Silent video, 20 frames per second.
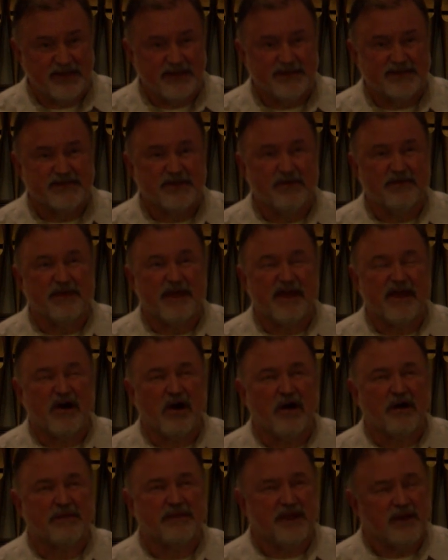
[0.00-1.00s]
So they
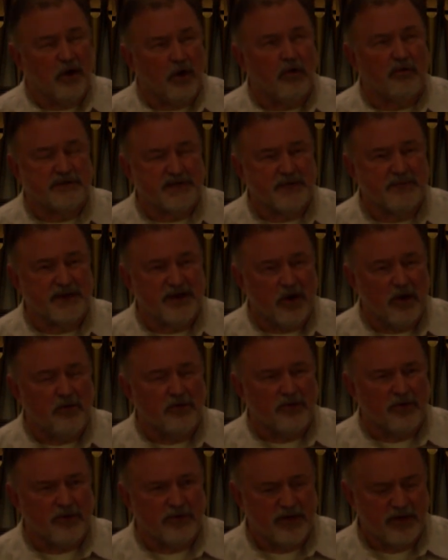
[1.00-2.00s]
are the ultimate
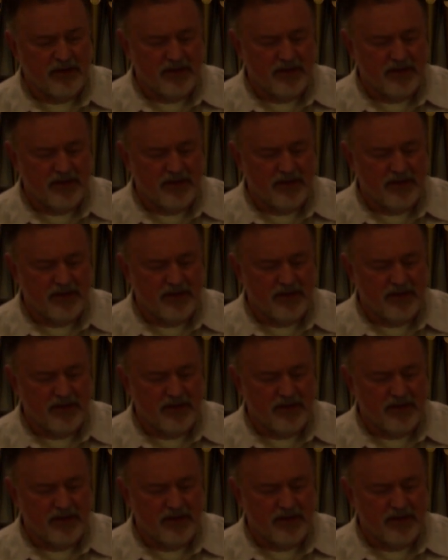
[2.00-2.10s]
owner.